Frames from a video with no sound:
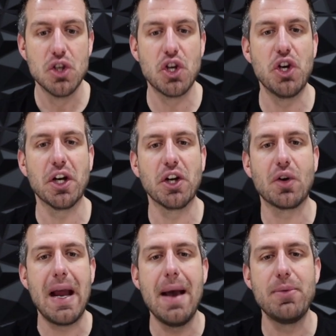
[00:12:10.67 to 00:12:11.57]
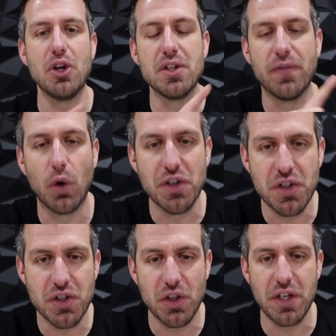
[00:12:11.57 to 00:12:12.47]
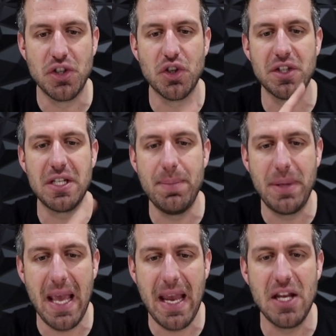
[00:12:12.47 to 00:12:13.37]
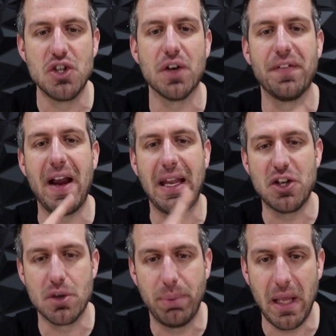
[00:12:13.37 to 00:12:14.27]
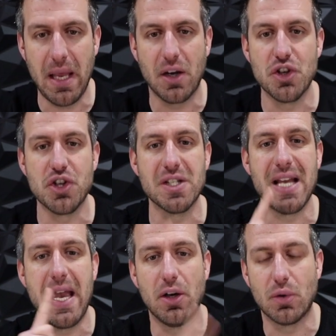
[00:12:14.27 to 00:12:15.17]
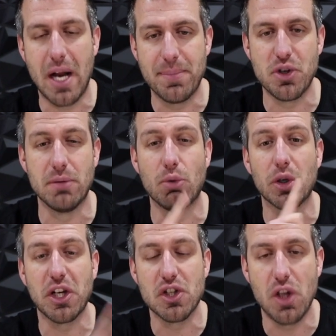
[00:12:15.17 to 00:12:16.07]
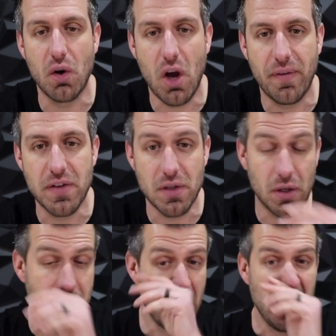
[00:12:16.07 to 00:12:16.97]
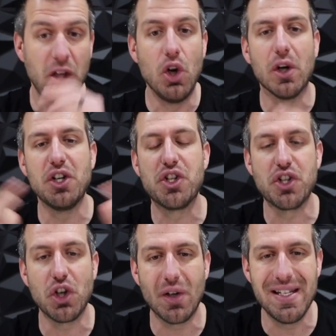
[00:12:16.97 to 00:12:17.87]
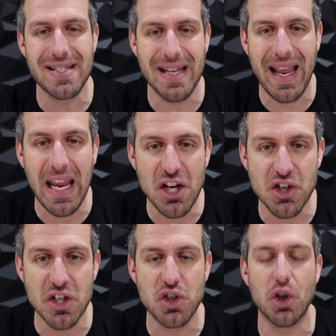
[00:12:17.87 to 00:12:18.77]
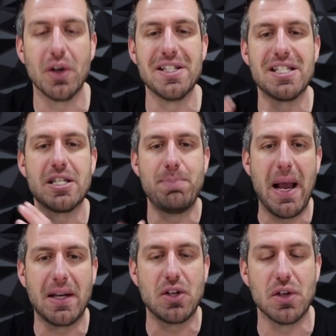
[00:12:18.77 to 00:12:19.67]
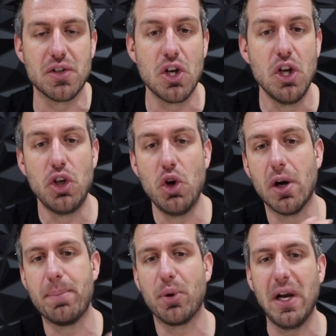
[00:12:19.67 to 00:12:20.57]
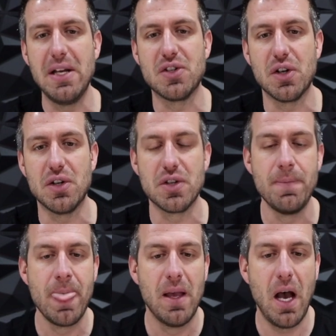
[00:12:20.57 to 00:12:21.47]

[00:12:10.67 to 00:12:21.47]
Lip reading: So you're gonna grab your divorce attorneys, your CPAs, your financial planners, your title reps, your mortgage loan officers, your insurance agents, your inspectors, your appraisers,